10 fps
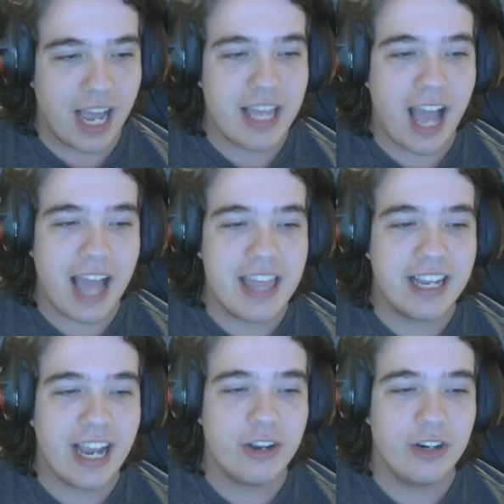I I think
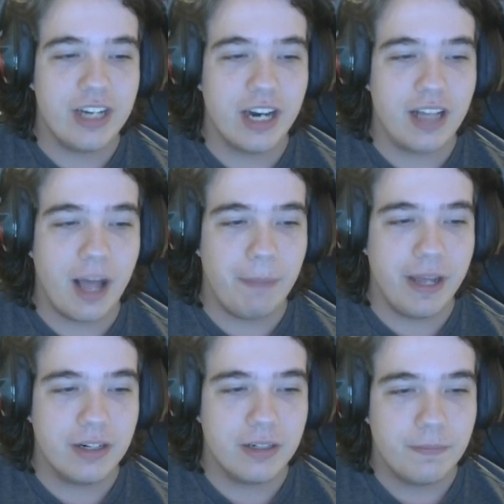I could have done a lot
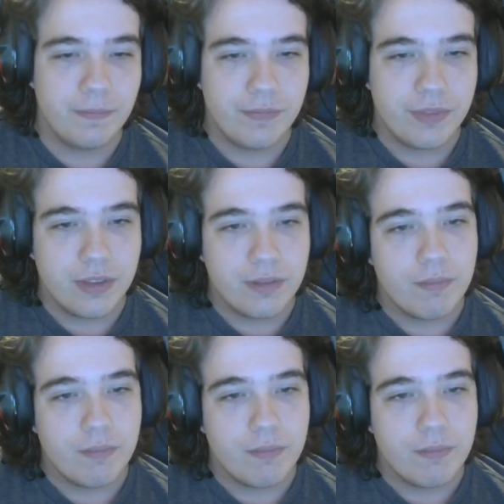better. Yeah